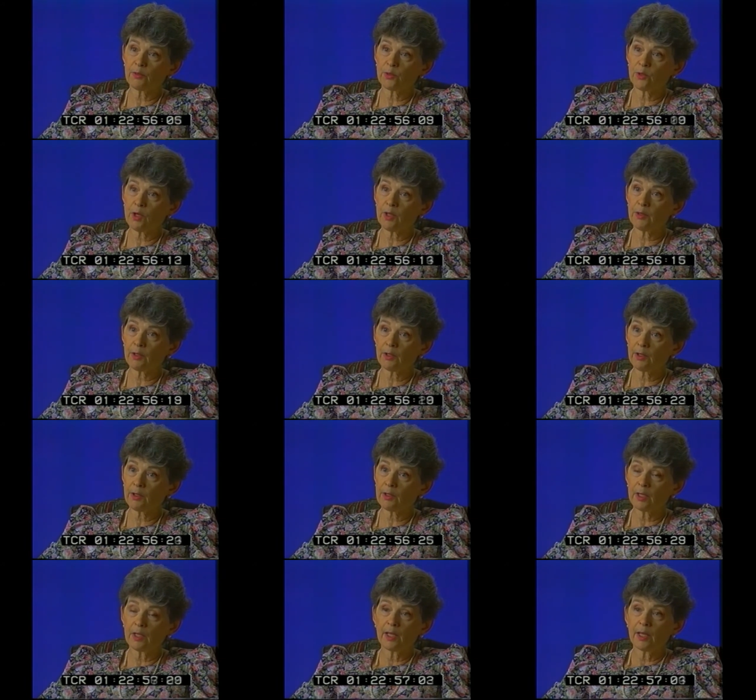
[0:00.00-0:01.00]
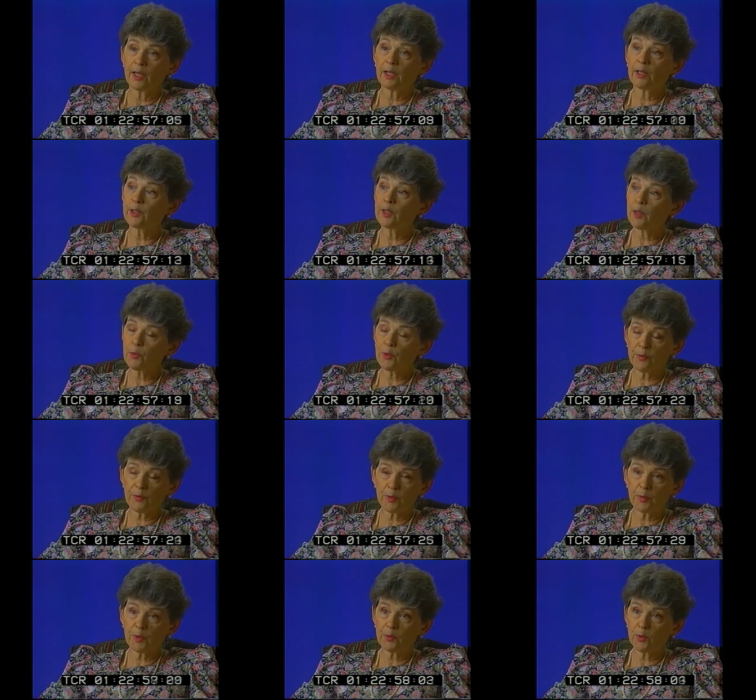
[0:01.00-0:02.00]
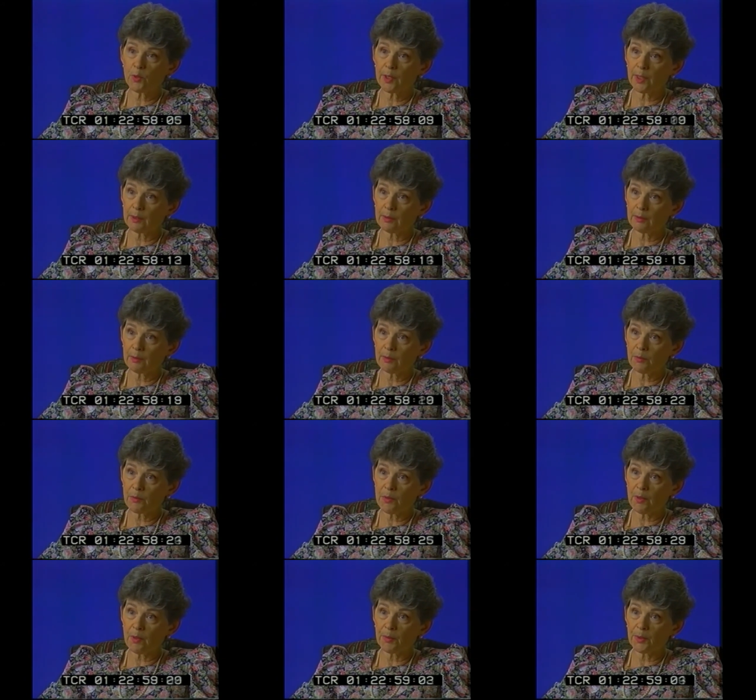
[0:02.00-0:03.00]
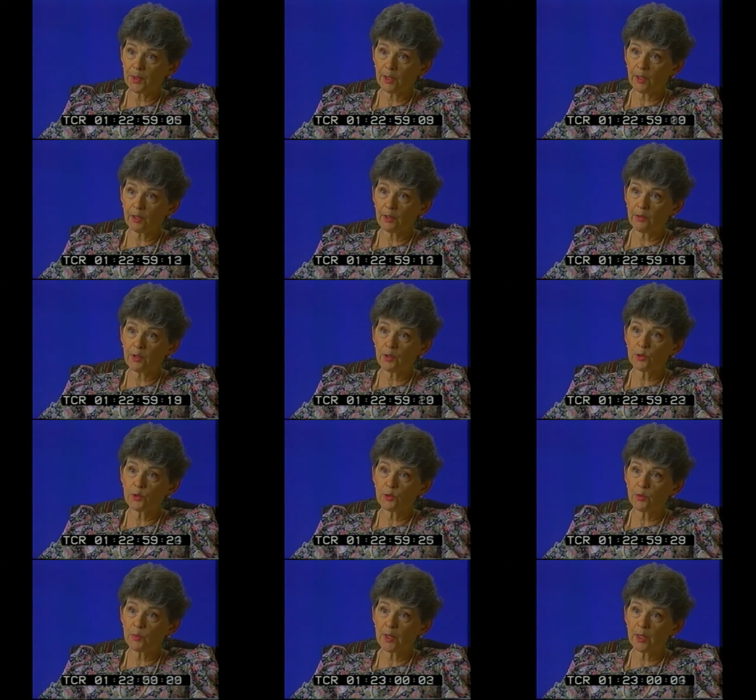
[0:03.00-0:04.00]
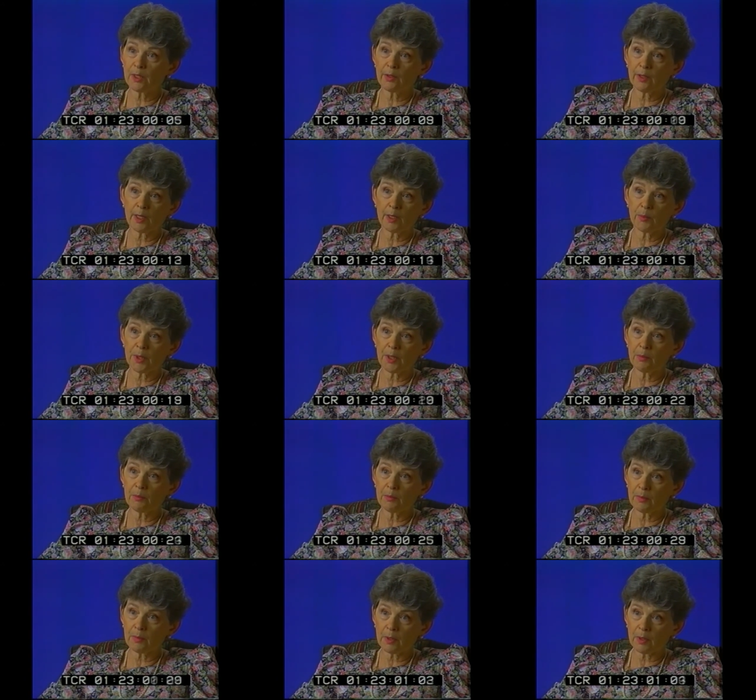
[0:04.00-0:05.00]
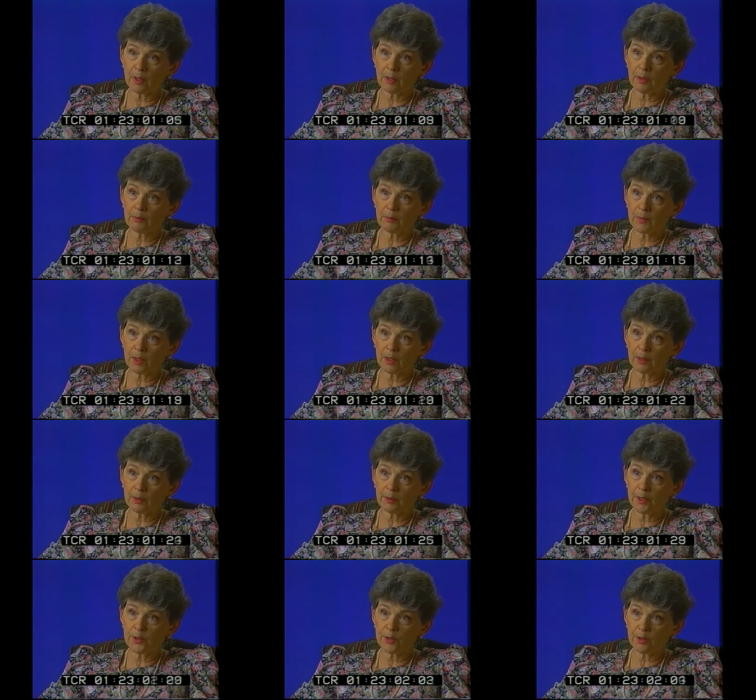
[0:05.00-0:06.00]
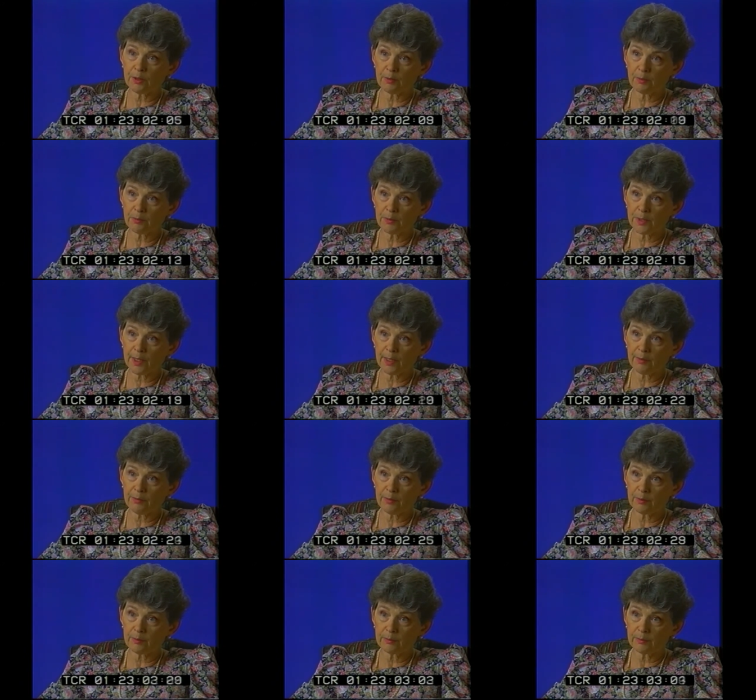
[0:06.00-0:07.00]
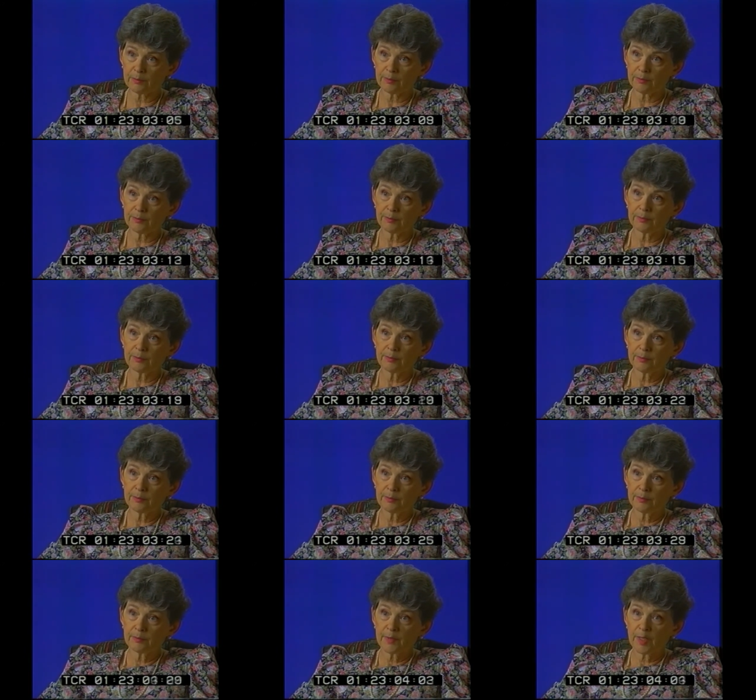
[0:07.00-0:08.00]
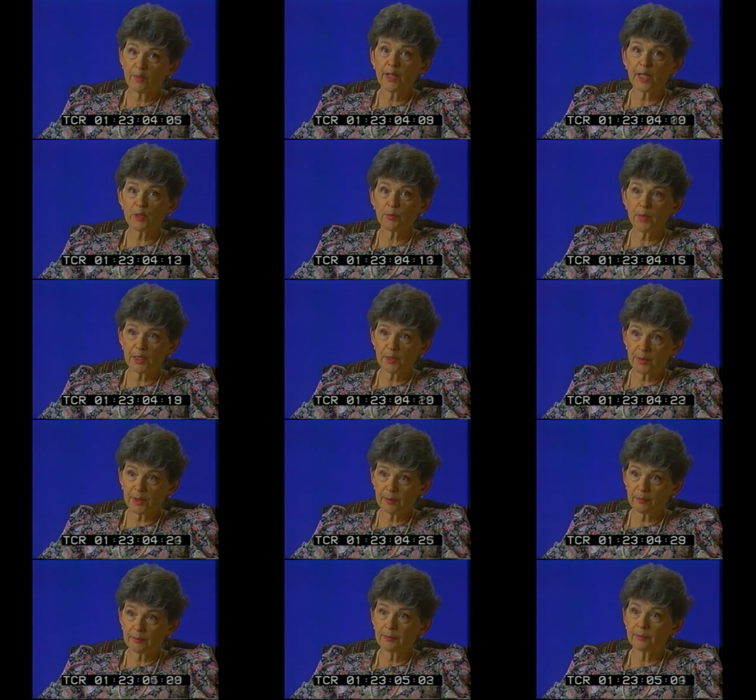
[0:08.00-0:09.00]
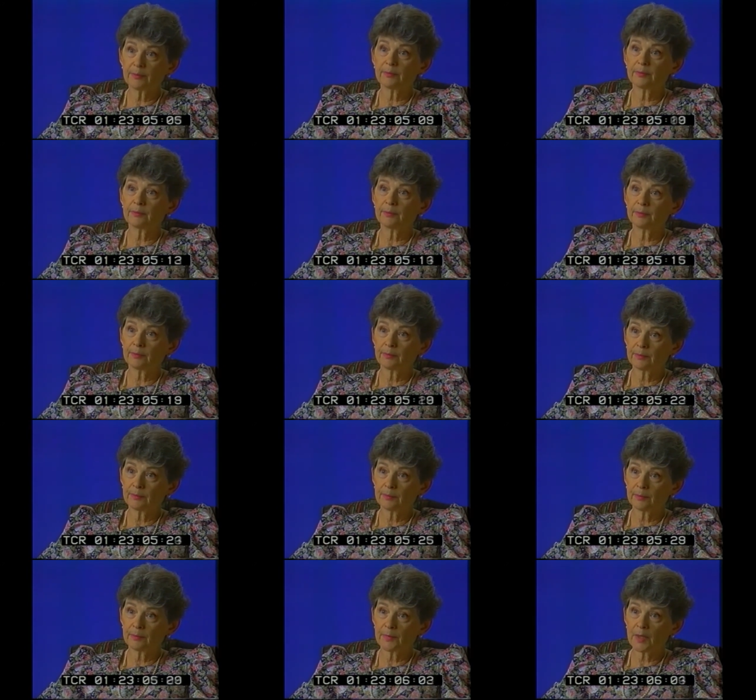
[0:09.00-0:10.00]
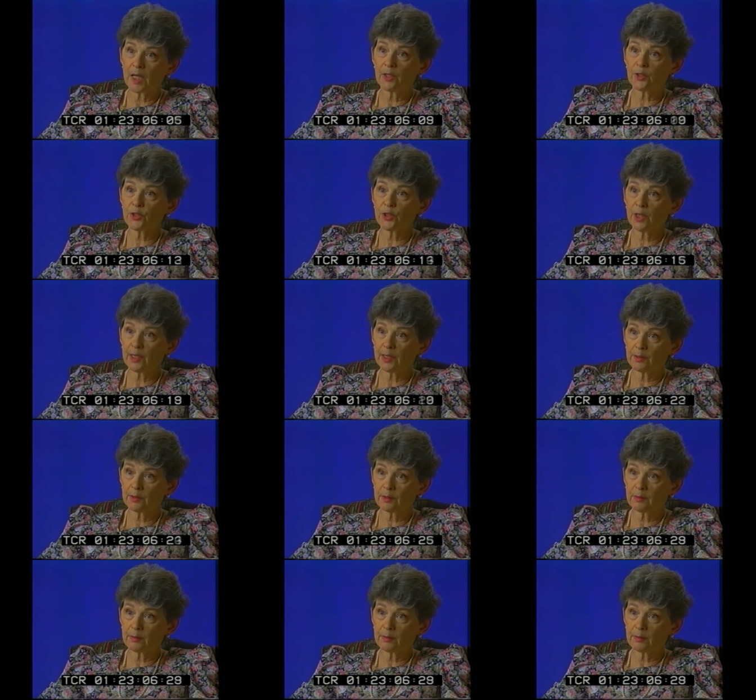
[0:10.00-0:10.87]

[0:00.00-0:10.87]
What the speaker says: taught there, and a number of them have quit, particularly those who have been in the AP teaching staff, advanced placement, honors classes.